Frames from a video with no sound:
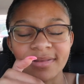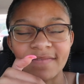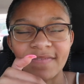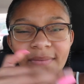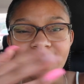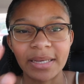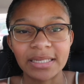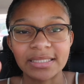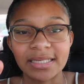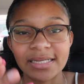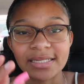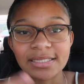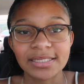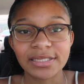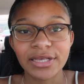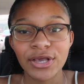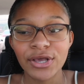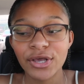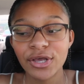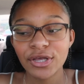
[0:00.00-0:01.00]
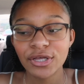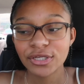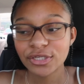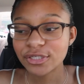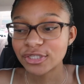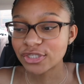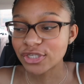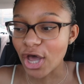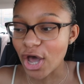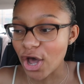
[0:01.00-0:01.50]
That makes sense.
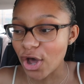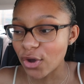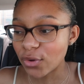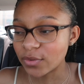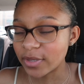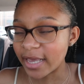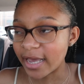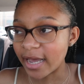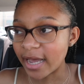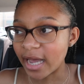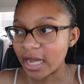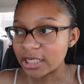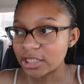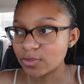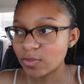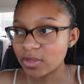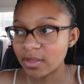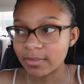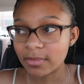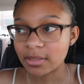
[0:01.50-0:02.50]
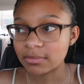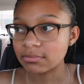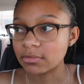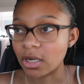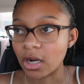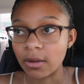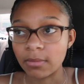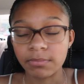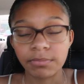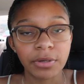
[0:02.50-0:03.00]
So yeah, I just want them to,
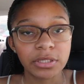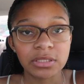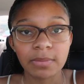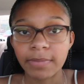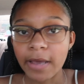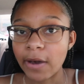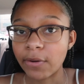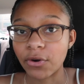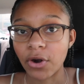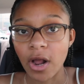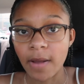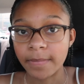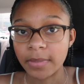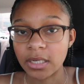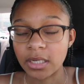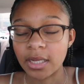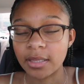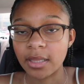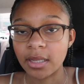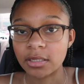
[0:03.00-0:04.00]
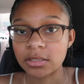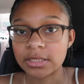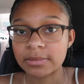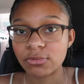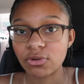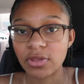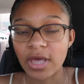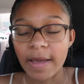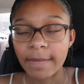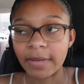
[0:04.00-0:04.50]
you know, put some powder on me and then
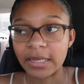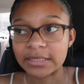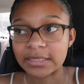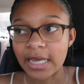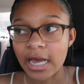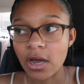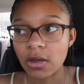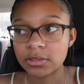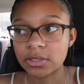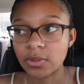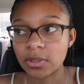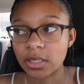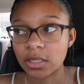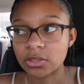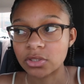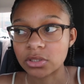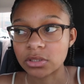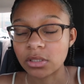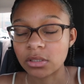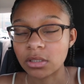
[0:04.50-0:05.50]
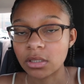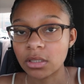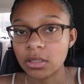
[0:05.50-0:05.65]
smooth that mess out so it can just look